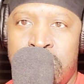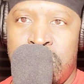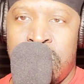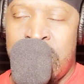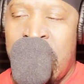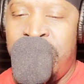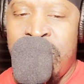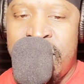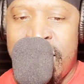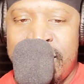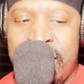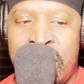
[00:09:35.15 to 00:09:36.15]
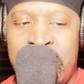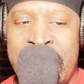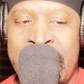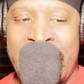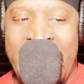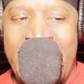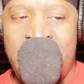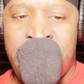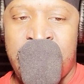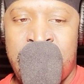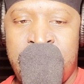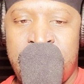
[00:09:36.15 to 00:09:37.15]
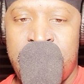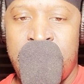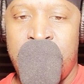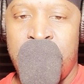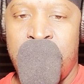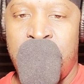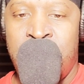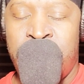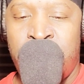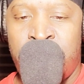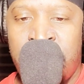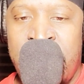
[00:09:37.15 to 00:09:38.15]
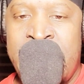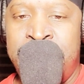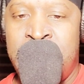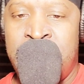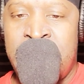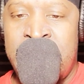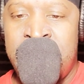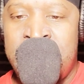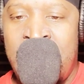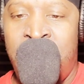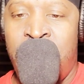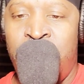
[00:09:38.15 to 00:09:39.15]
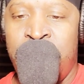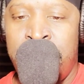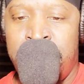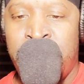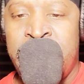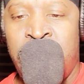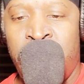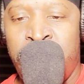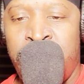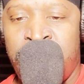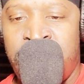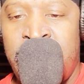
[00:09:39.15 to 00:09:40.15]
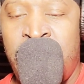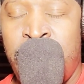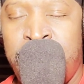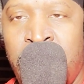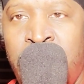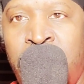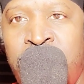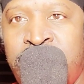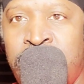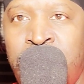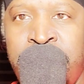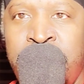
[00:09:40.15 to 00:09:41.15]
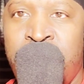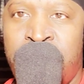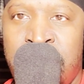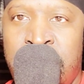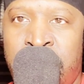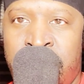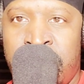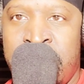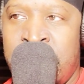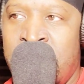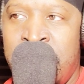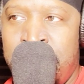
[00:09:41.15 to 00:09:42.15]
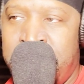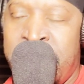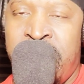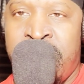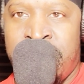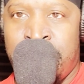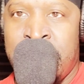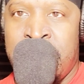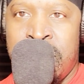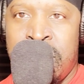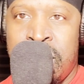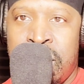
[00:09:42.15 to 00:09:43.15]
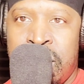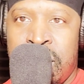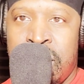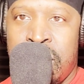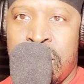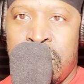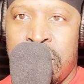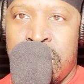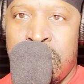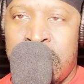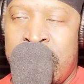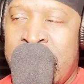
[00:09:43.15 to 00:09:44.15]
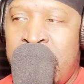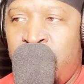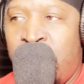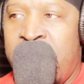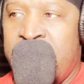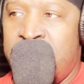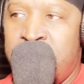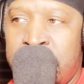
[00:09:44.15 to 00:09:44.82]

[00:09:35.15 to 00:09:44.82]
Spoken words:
Never consider their actions or the shame that they not only bring on themselves, but also on your children, the embarrassment. That ain't right.